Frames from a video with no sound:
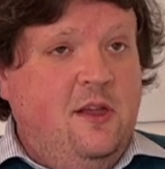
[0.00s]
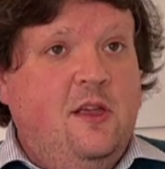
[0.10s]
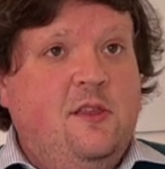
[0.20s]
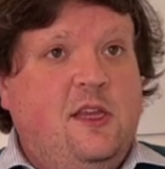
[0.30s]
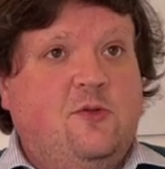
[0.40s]

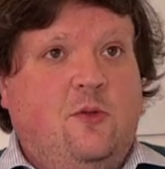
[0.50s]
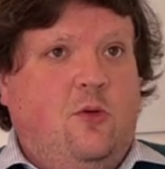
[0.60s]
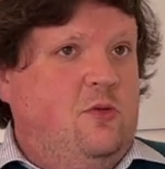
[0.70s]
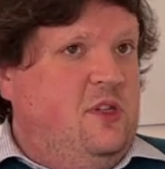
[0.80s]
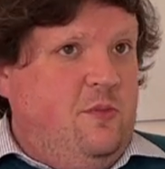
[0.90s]
These were,
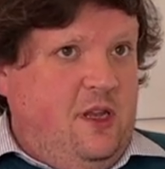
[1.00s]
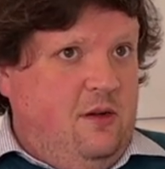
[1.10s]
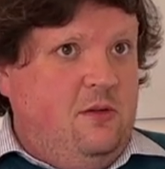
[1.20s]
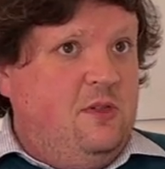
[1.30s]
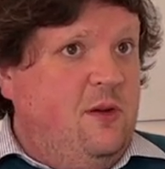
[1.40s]
or
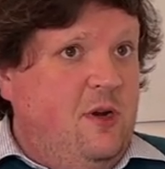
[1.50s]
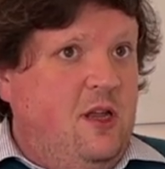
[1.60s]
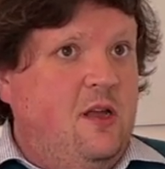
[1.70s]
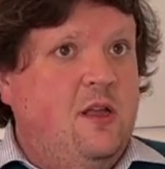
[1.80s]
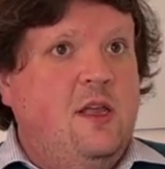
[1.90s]
something
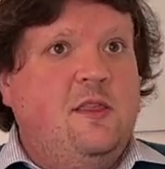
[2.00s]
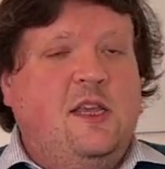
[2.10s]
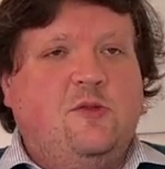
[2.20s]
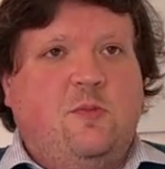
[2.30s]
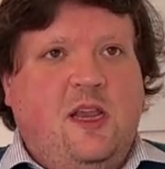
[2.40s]
similar.
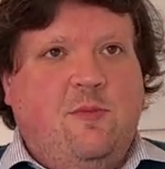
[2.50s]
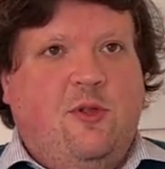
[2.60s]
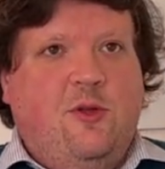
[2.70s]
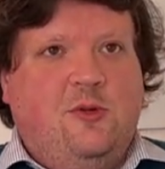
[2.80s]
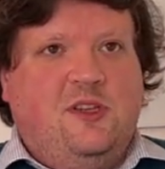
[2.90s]
These were people
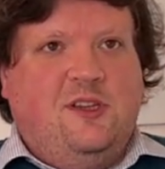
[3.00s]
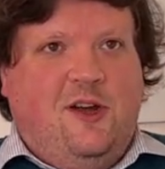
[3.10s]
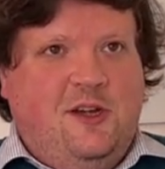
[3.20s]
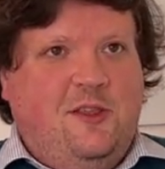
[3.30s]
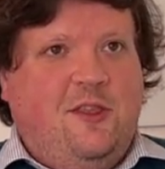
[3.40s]
who
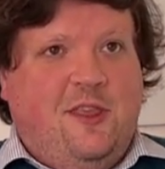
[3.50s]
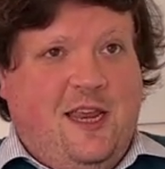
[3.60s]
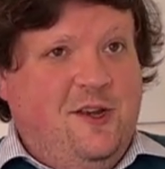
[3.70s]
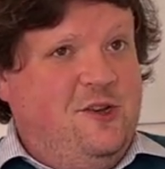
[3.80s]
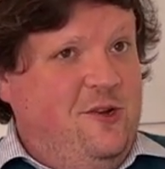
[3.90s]
decided that they
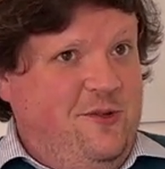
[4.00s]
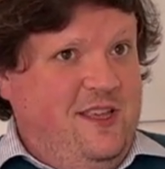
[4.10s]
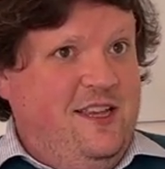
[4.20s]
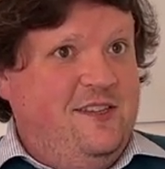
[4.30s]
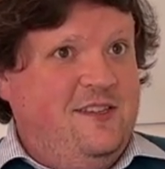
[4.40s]
could do
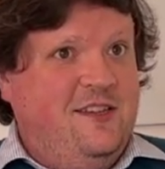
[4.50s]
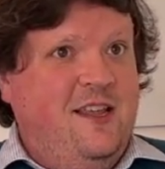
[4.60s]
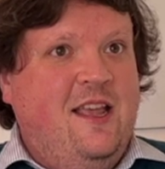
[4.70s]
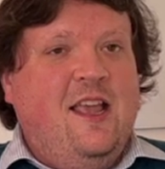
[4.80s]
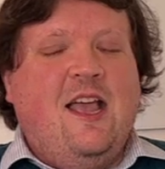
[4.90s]
this.
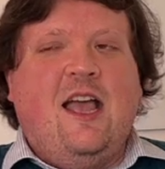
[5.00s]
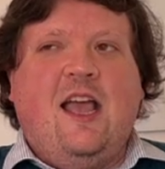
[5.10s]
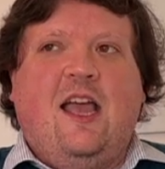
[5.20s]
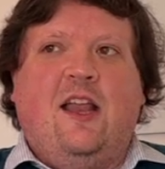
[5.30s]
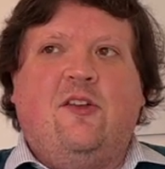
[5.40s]

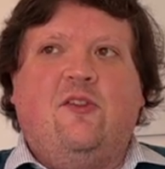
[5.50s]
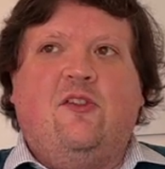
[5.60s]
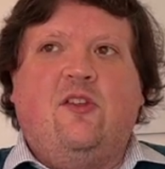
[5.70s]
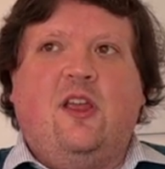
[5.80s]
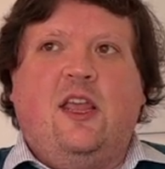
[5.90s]
And
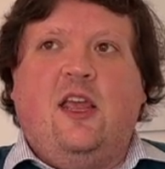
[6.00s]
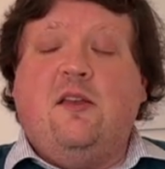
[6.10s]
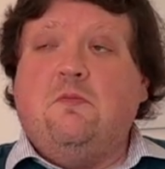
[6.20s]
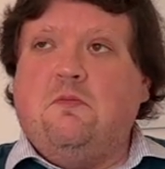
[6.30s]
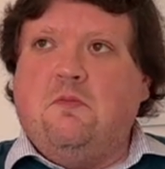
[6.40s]

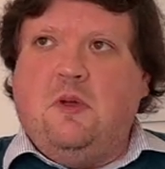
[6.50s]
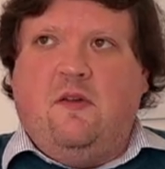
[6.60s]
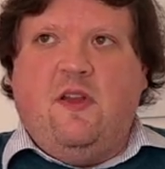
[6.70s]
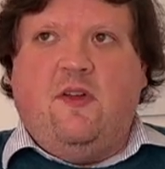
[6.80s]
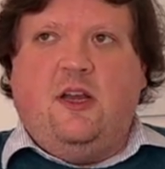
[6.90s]
again, I've
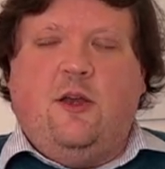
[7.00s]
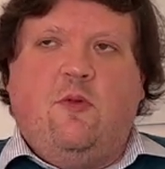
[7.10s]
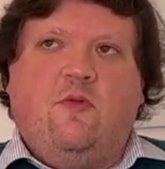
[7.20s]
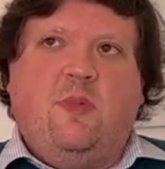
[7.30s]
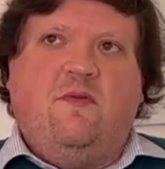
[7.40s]
never had anyone
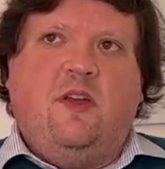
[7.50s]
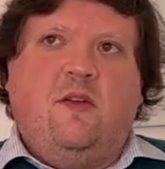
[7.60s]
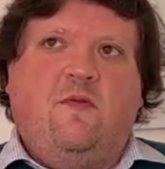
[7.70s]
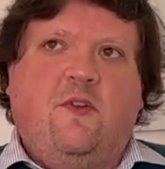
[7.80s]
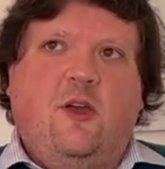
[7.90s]
from Betfair
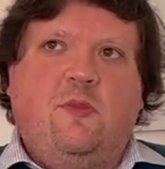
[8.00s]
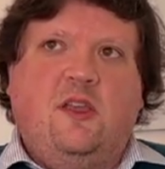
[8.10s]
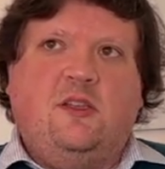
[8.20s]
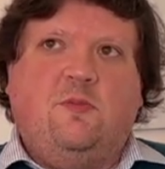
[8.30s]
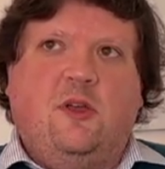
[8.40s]
confirm
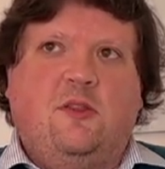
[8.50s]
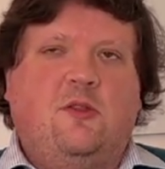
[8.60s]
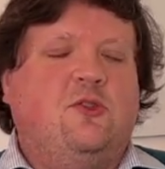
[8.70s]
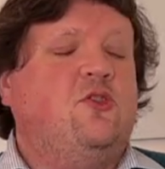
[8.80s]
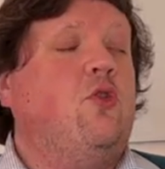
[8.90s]
this, but the
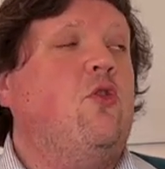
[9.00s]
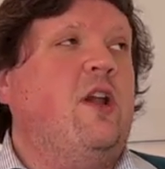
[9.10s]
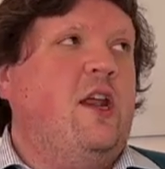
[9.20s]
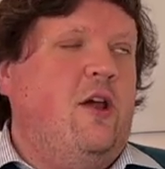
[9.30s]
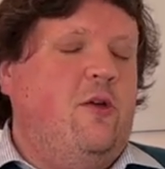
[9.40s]
story
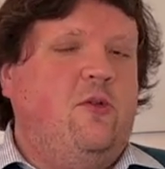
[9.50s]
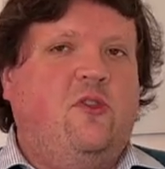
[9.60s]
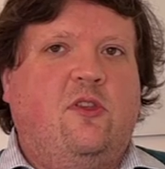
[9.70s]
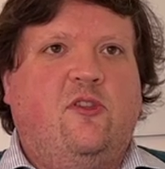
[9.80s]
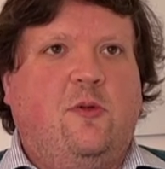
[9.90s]
goes
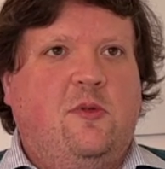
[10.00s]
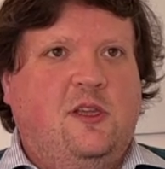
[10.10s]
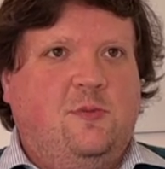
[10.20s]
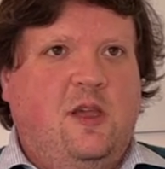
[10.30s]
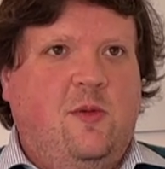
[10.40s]
that some of these
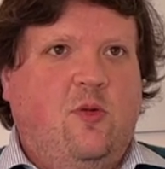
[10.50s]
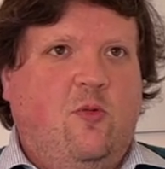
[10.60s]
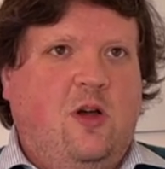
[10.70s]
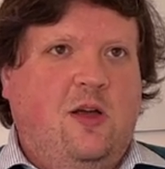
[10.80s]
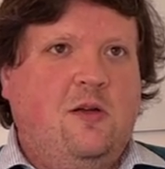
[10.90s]
people
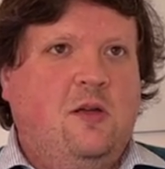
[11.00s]
were